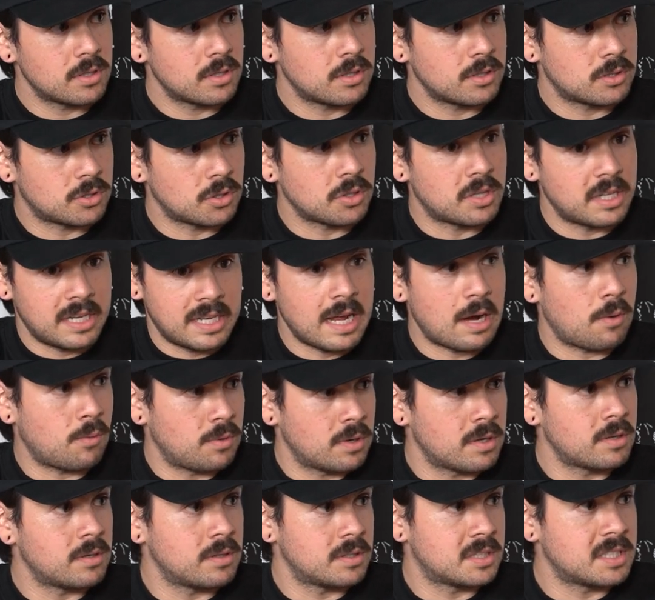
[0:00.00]
so then that
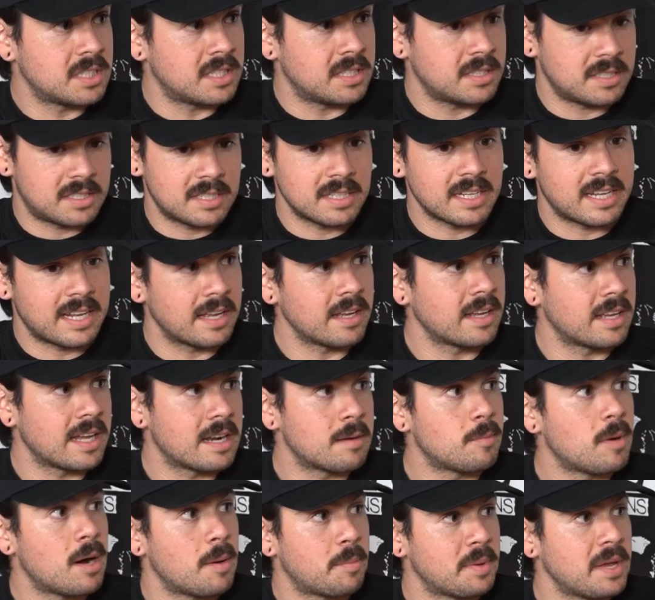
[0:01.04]
would to get
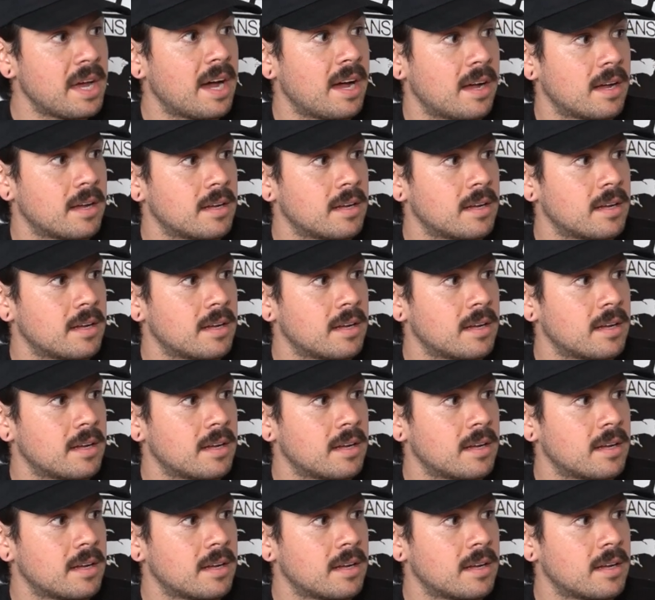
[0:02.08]
them up. Yeah.